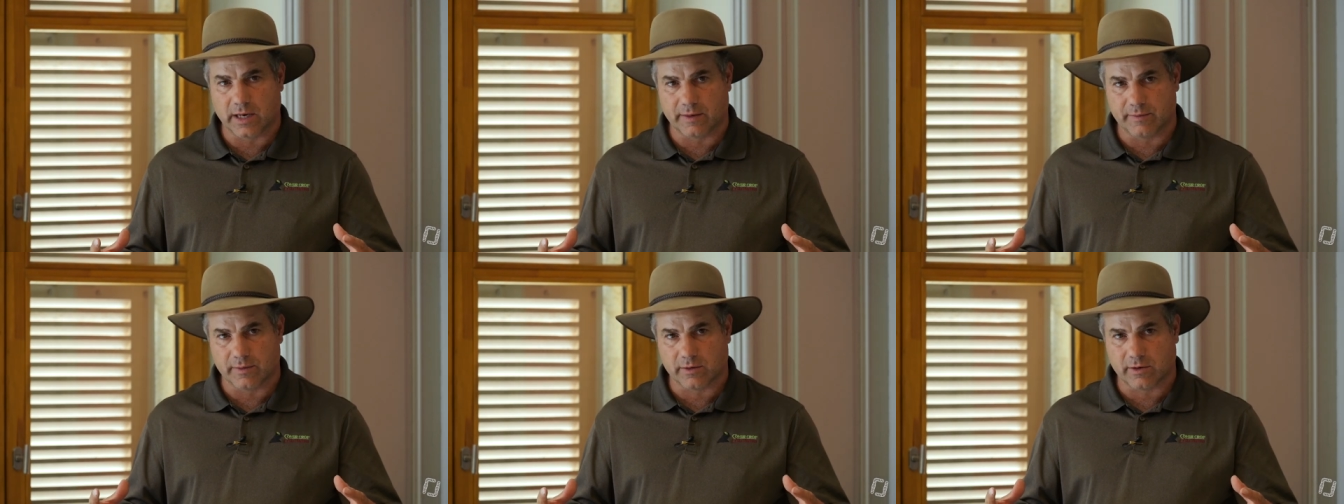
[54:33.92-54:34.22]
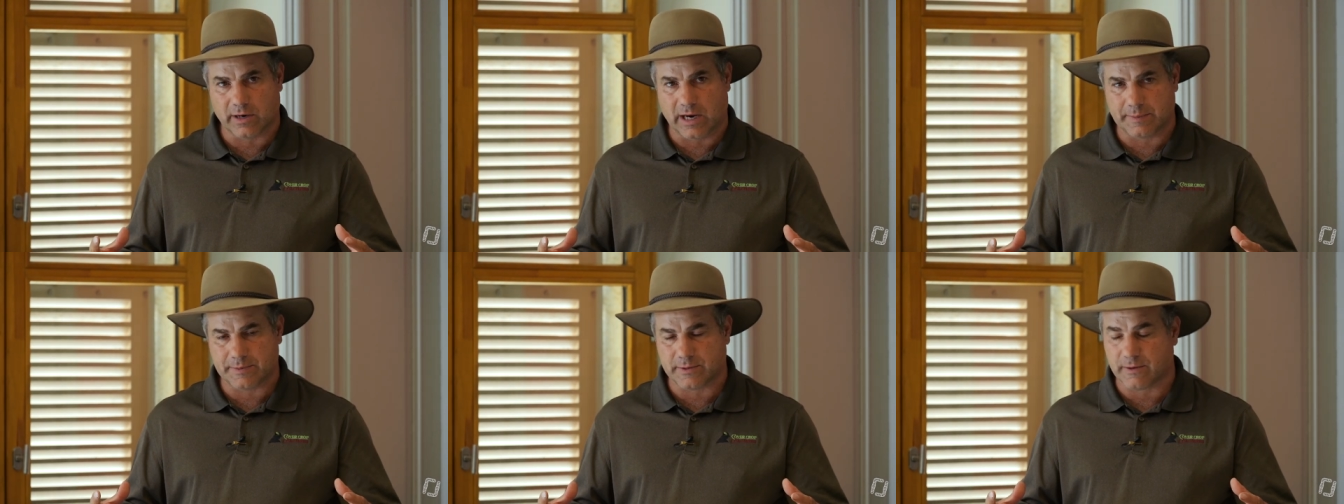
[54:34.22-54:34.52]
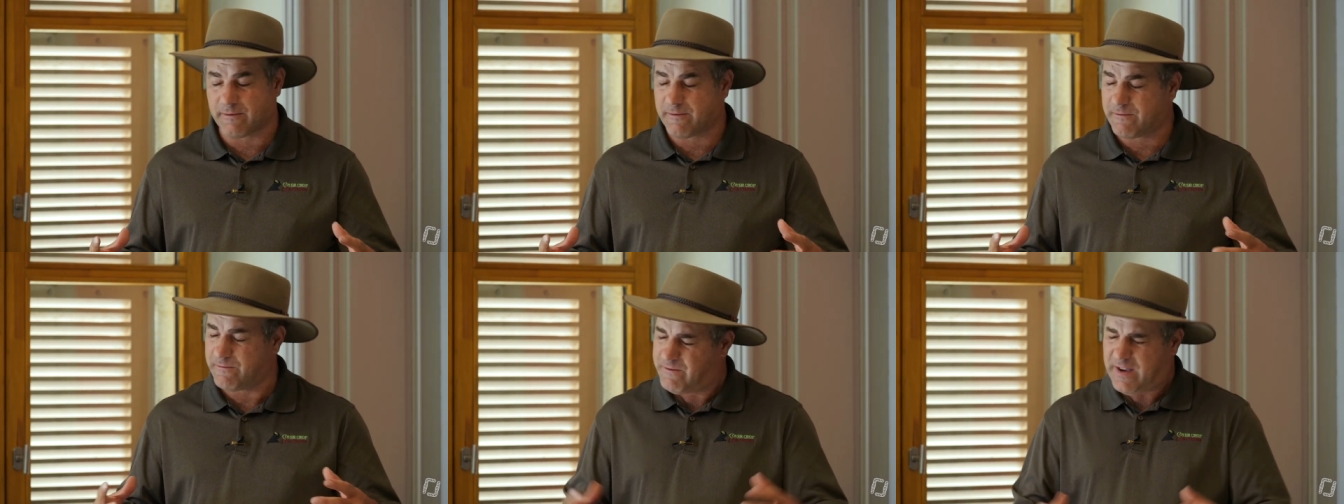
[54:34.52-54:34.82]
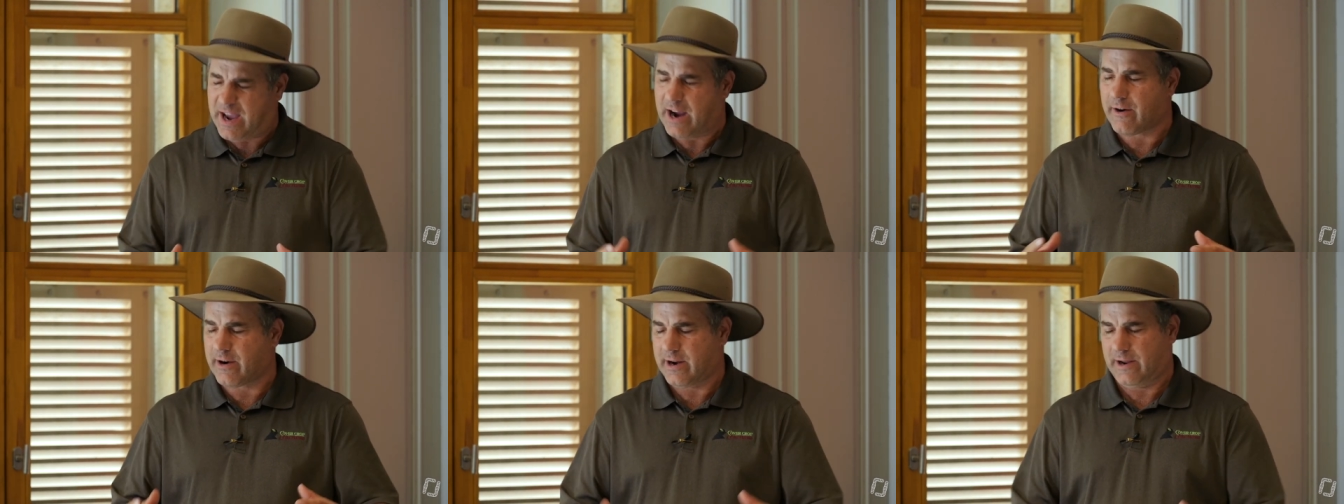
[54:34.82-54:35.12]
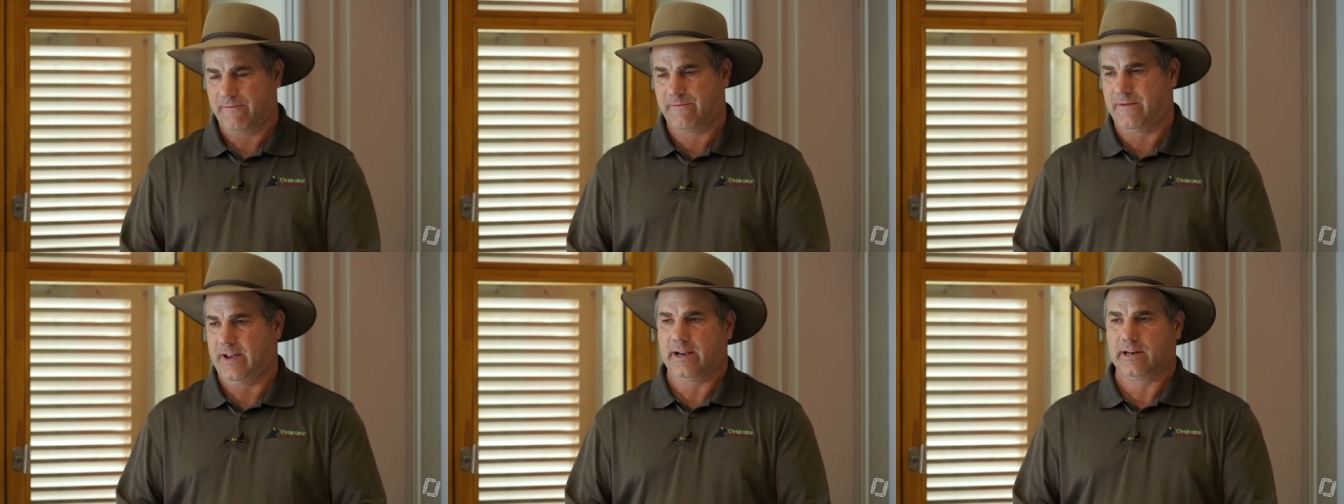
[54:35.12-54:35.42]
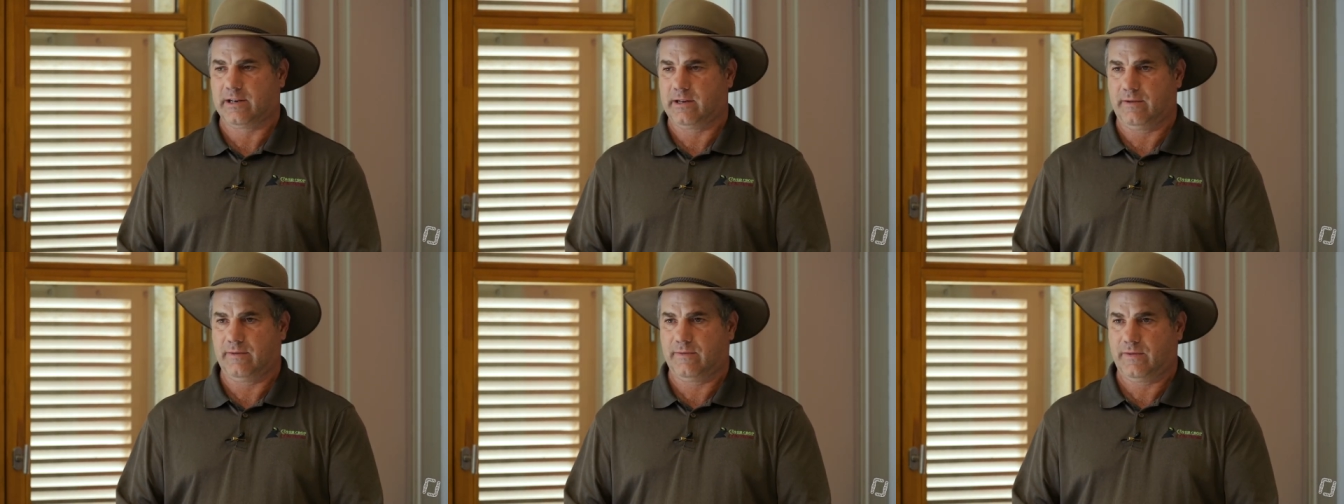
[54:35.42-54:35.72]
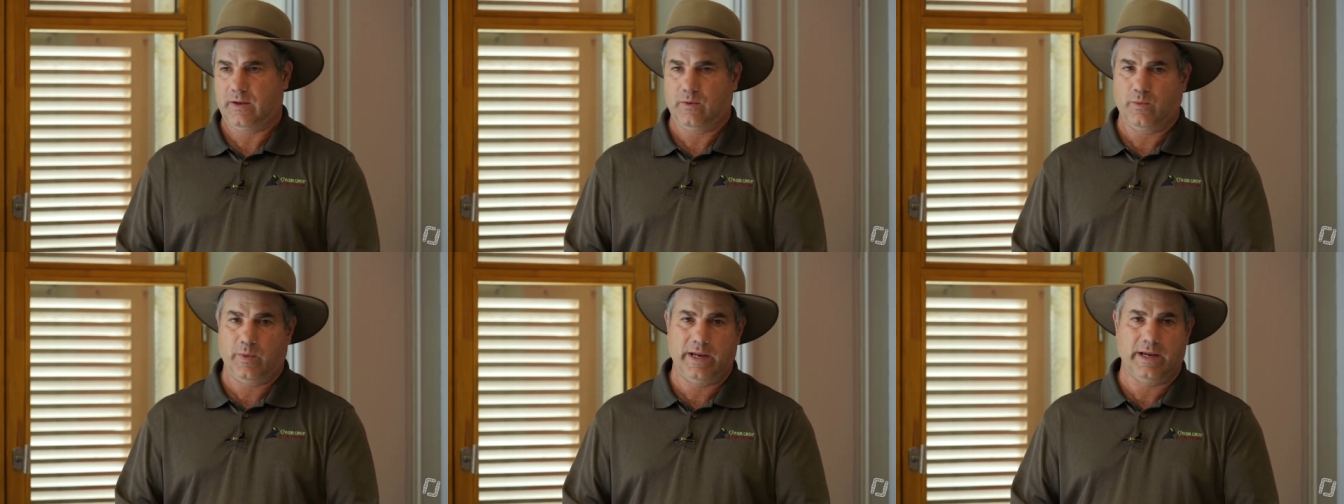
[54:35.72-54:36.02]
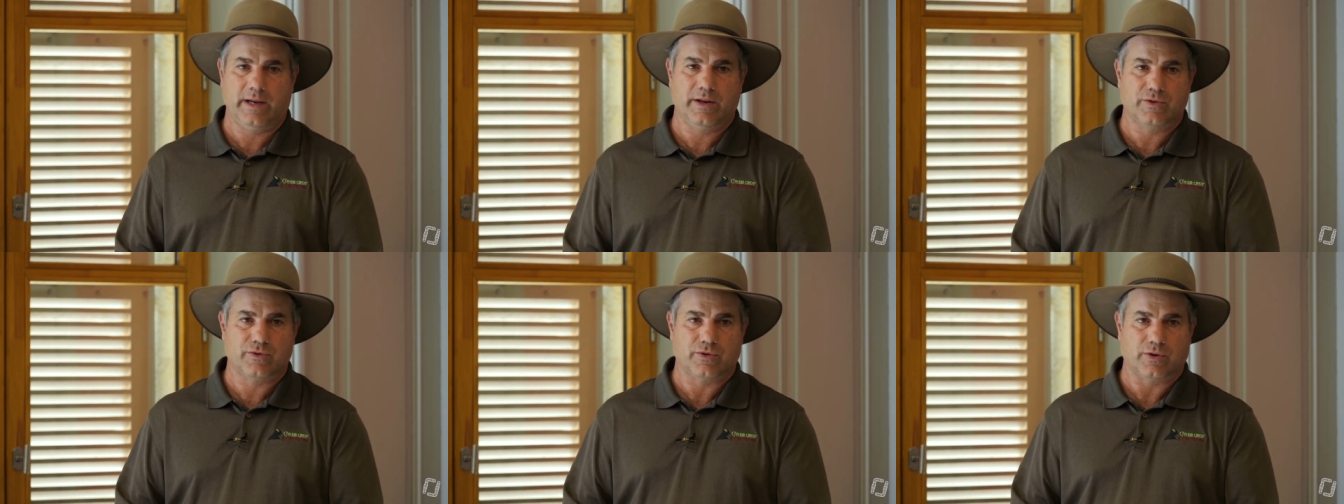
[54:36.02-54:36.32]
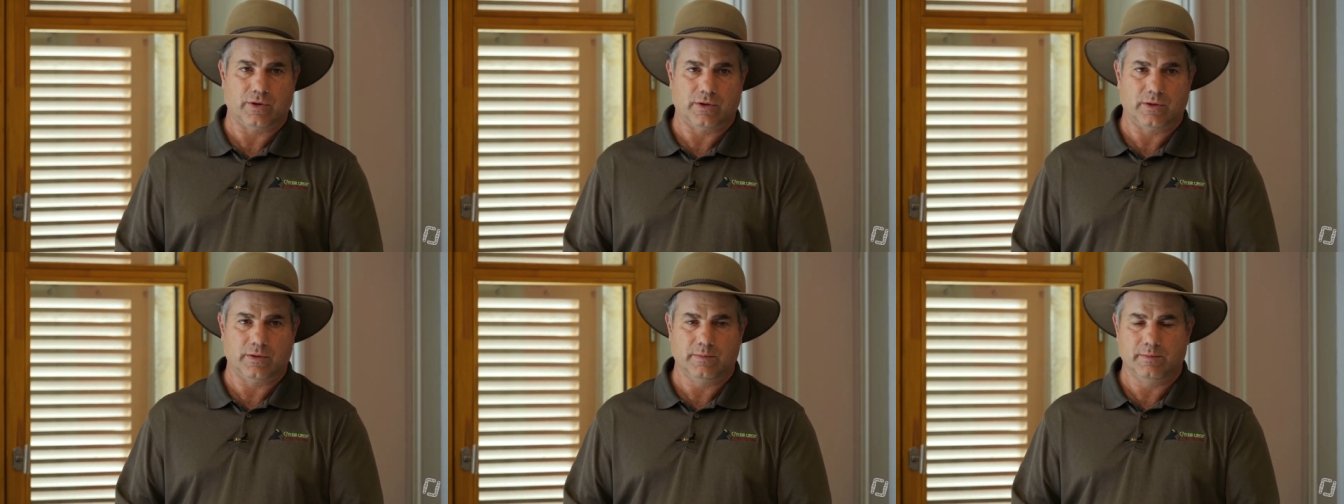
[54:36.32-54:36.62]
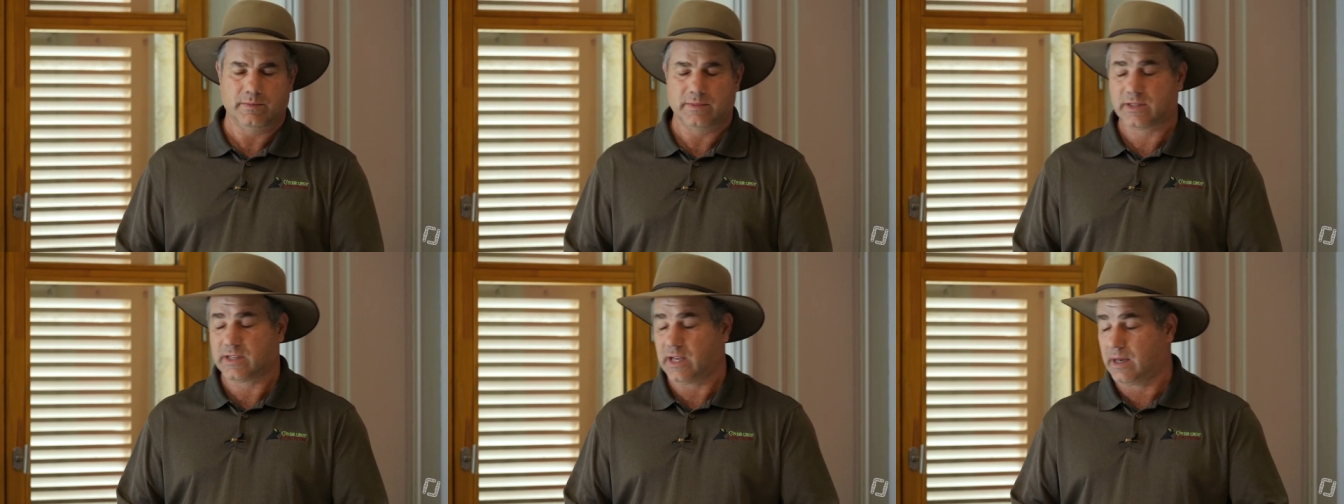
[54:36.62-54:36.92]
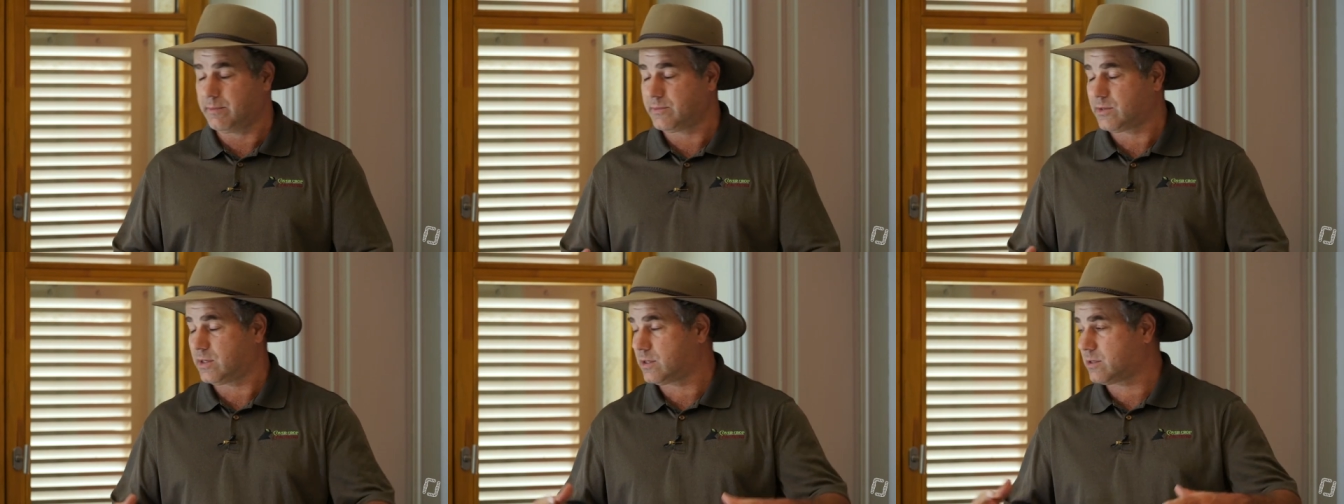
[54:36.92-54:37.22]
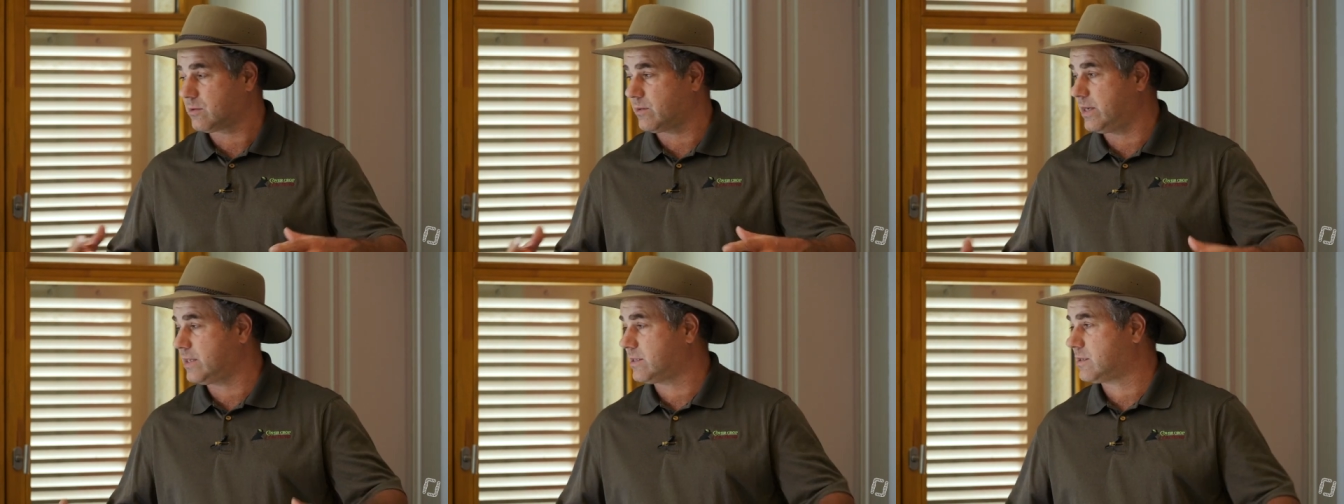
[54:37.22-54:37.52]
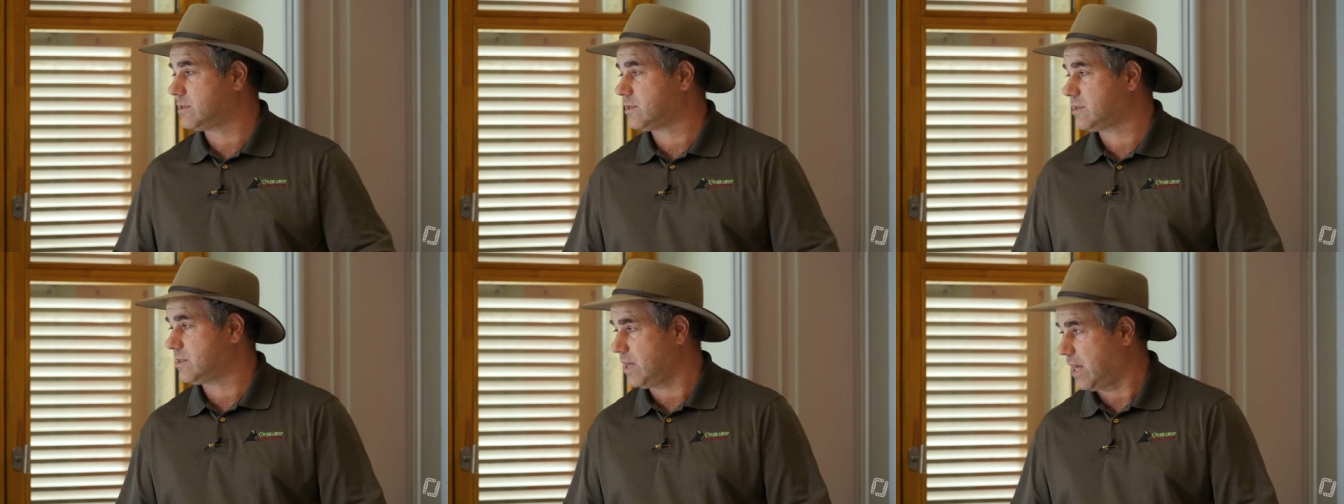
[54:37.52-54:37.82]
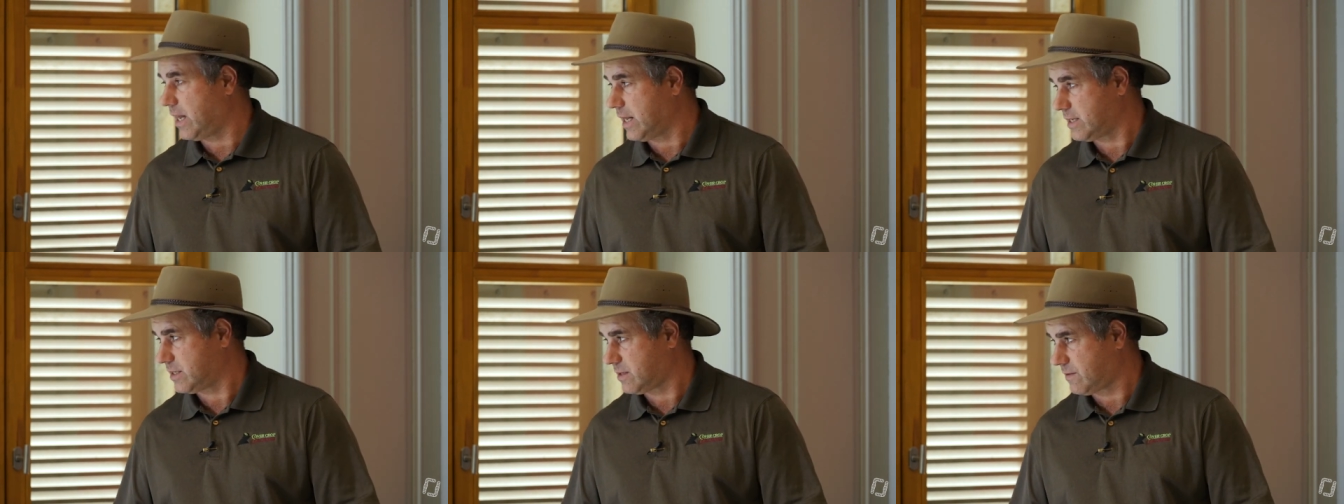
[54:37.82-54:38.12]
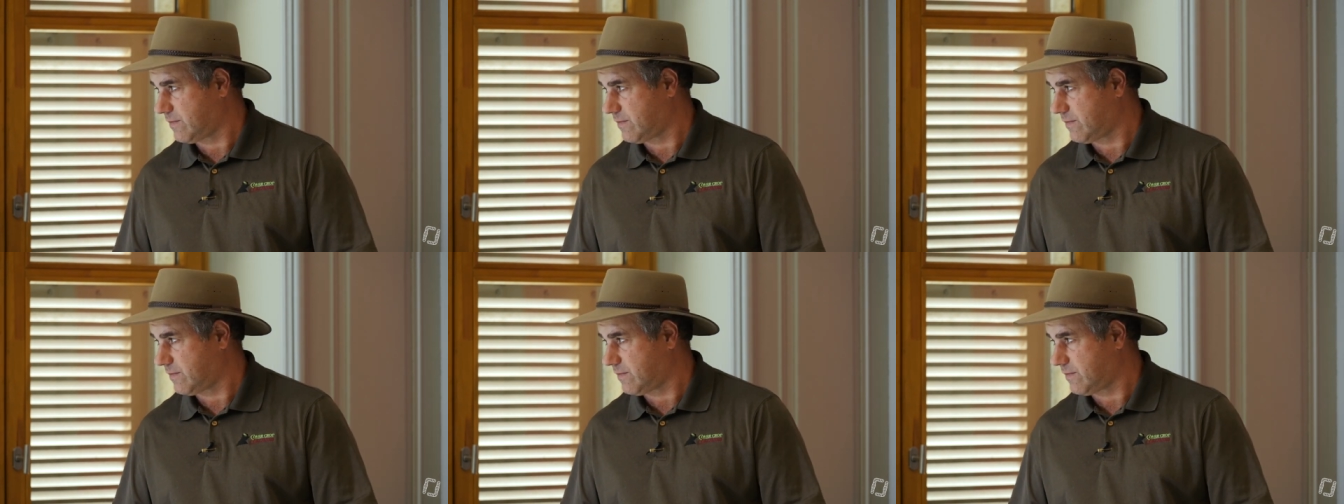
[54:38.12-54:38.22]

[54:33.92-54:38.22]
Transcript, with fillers: cover crops are very effective in weed control, some situations not as